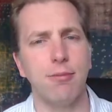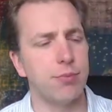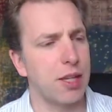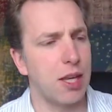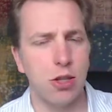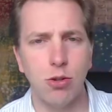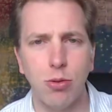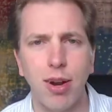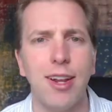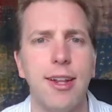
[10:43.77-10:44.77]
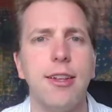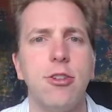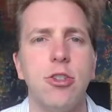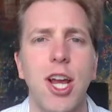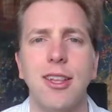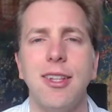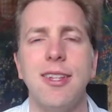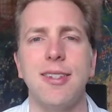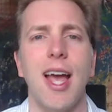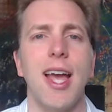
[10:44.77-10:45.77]
you really need to check
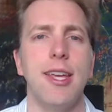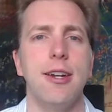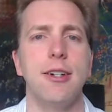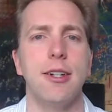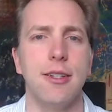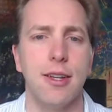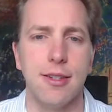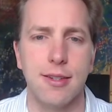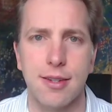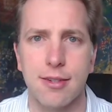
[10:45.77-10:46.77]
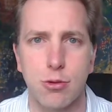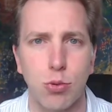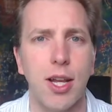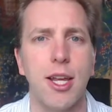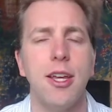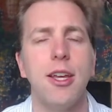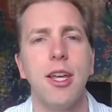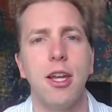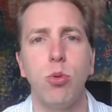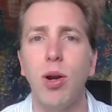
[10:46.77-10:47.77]
this guy here. It's really,
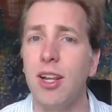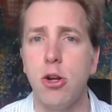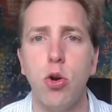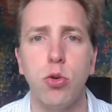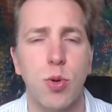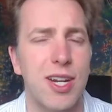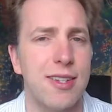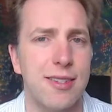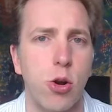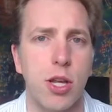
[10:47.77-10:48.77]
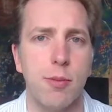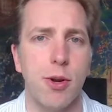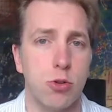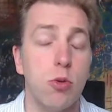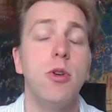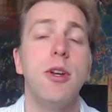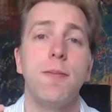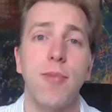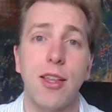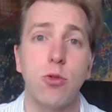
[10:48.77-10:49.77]
he really knows what he's talking about. So
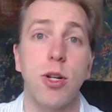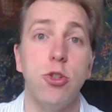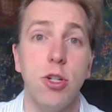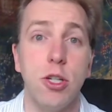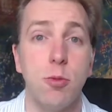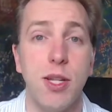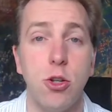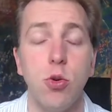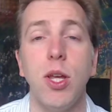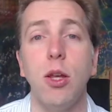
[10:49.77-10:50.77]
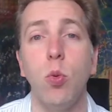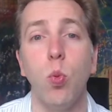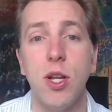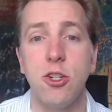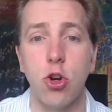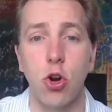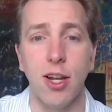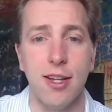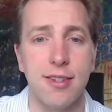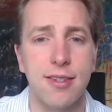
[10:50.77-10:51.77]
that's what you need to be doing with your
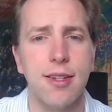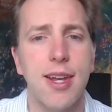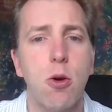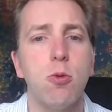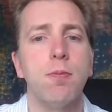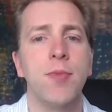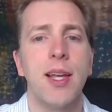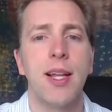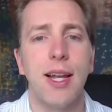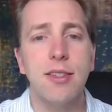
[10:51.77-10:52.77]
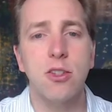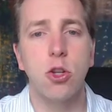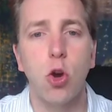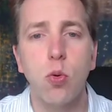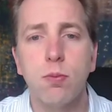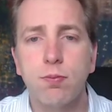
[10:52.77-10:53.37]
list. Now, let's go